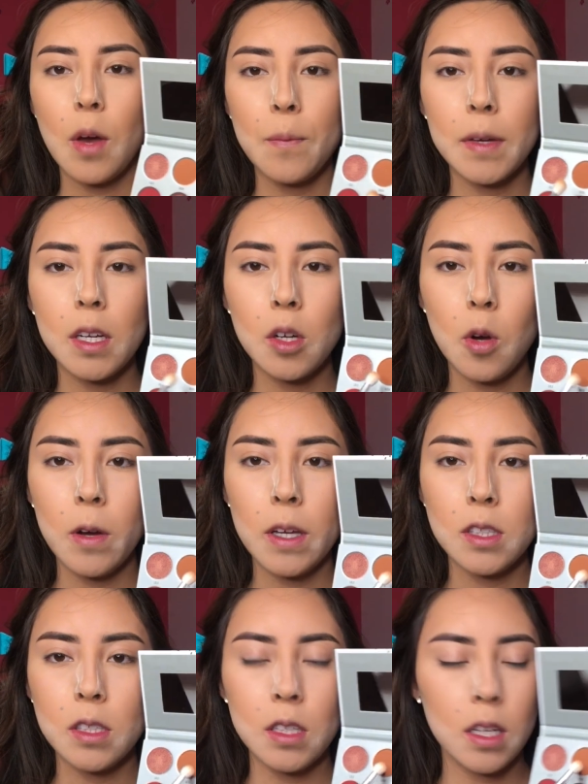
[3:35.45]
I'm gonna go
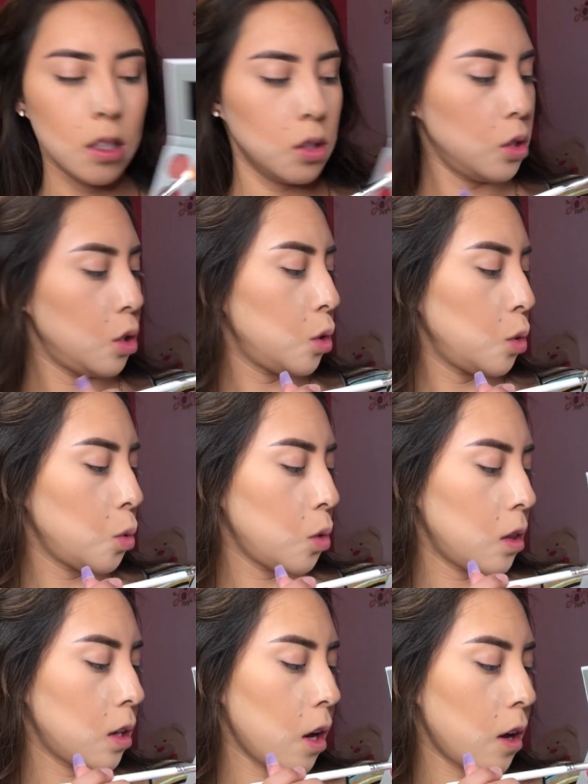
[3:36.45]
in into
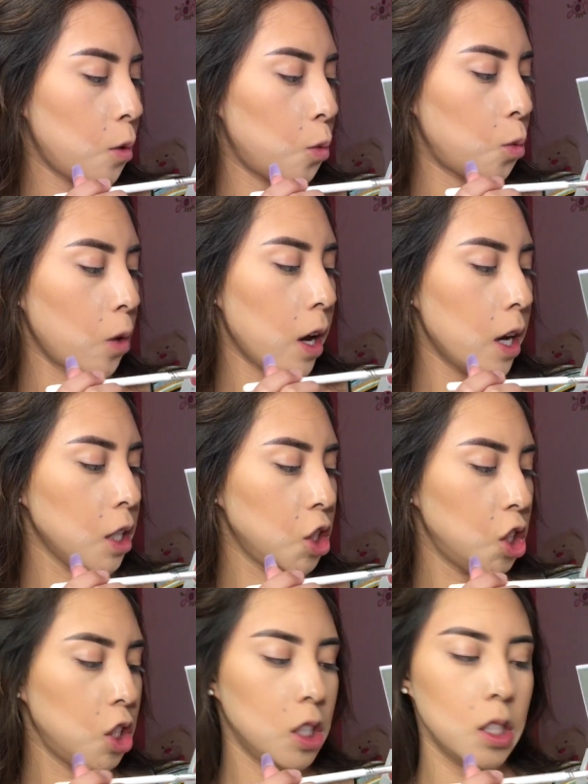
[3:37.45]
the brush,